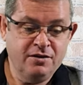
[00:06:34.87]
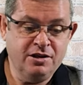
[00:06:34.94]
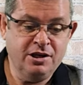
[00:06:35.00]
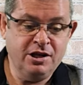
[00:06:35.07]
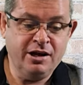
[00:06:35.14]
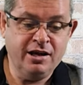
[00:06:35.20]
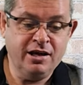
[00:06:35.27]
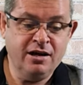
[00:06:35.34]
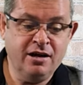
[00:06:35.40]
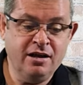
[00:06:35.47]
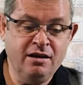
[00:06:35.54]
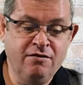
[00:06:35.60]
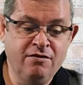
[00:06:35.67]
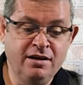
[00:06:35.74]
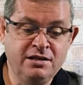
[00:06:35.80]
during her
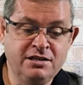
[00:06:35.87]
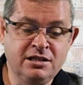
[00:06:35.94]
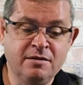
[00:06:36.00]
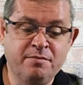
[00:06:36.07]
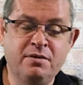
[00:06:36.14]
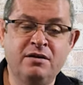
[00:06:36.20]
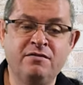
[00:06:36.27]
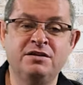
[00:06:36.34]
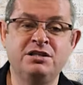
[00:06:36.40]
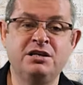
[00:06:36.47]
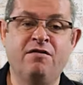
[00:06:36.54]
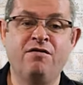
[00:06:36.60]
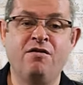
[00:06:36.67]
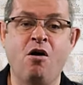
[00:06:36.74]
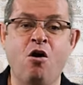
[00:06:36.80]
evenings in the privacy
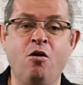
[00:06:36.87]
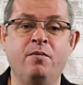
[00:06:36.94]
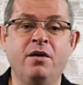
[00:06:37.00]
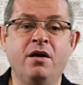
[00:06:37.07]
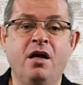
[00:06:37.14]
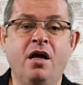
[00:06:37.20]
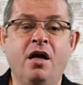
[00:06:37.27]
of her home.